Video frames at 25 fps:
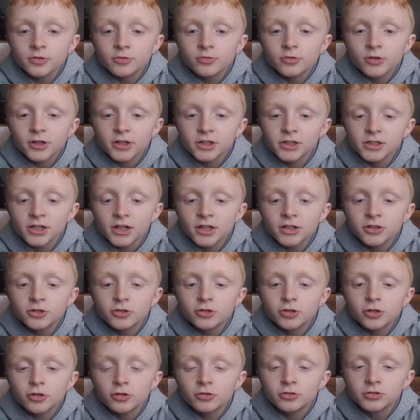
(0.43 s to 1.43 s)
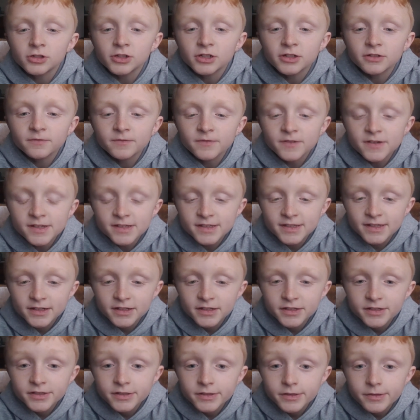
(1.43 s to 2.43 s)
Working on Newtonian
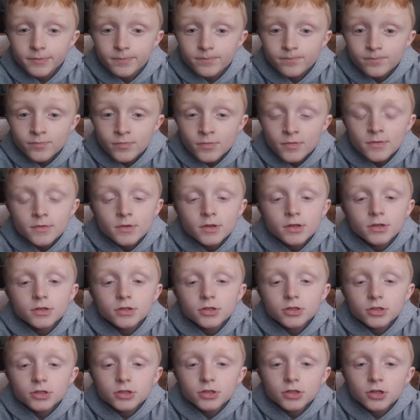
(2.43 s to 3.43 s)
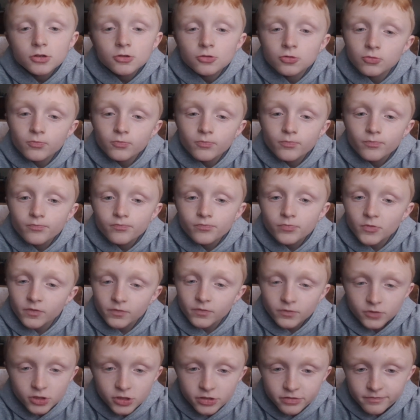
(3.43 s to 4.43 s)
physics. So,
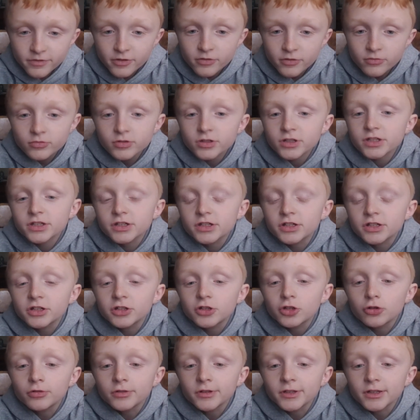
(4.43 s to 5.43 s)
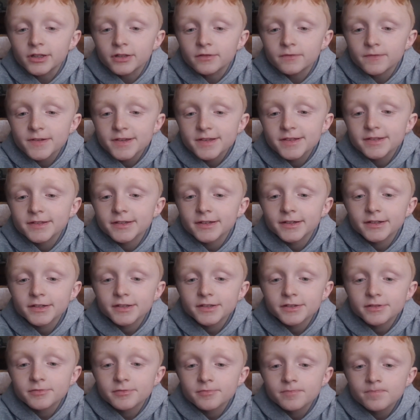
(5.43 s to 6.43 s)
first of all, what is Newtonian
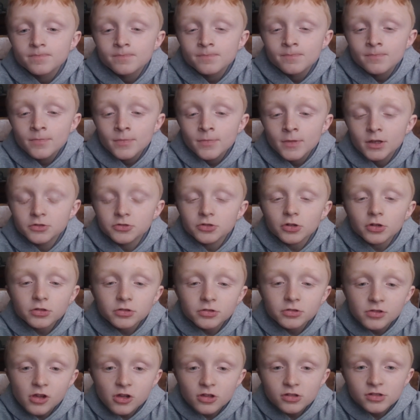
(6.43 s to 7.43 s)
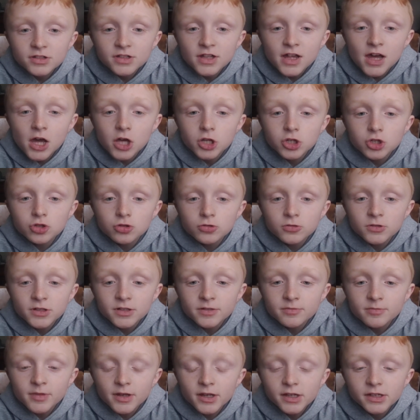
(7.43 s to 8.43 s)
physics? It's all the laws that
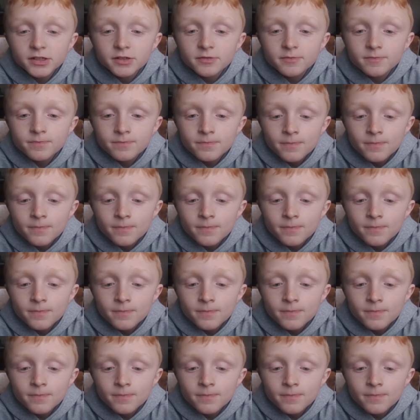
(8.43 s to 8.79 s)
Newton made.